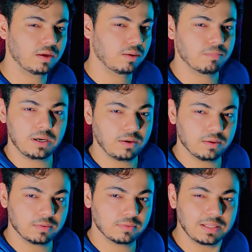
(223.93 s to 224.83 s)
but
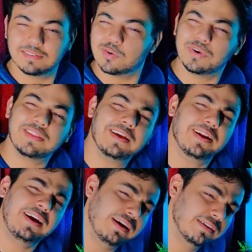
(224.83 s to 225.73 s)
that's a good thing,
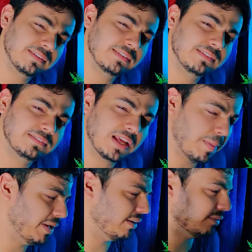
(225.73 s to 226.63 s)
right? I
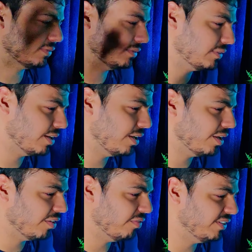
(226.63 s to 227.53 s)
mean,
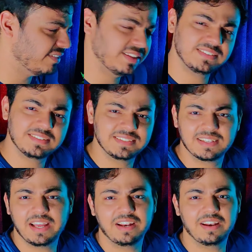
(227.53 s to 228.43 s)
we see this
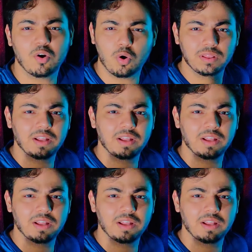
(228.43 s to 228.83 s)
design in all the